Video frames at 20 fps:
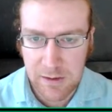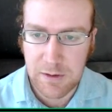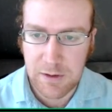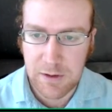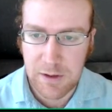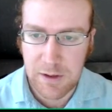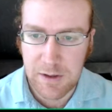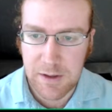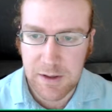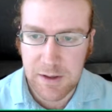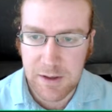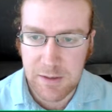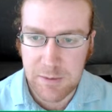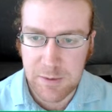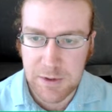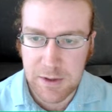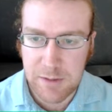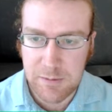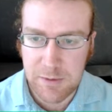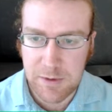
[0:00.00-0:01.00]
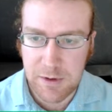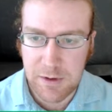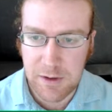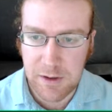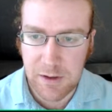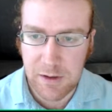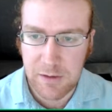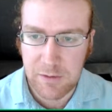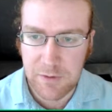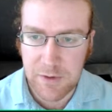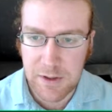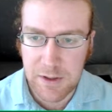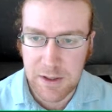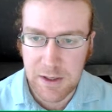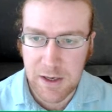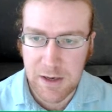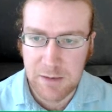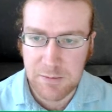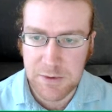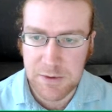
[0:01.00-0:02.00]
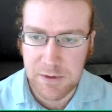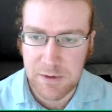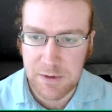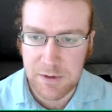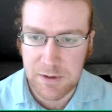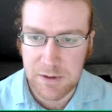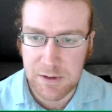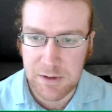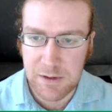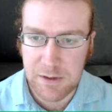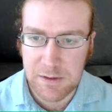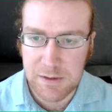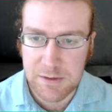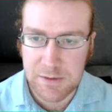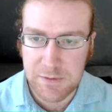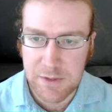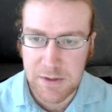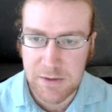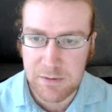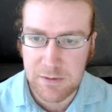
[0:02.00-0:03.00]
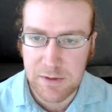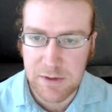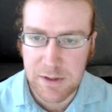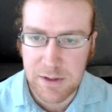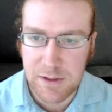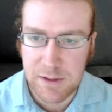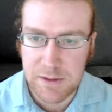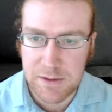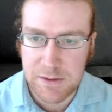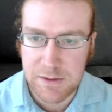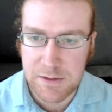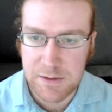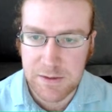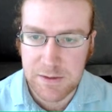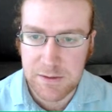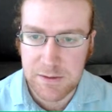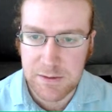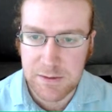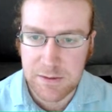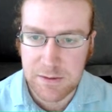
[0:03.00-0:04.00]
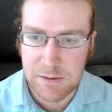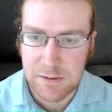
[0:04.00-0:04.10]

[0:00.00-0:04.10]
Alright, now I got more time to think. If I captured this, if I do this...